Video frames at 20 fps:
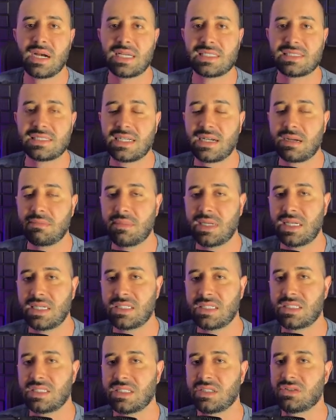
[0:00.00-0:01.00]

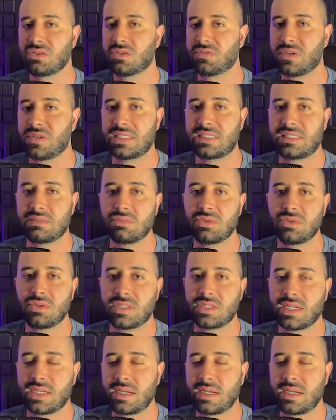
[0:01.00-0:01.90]
Basically, on Facebook,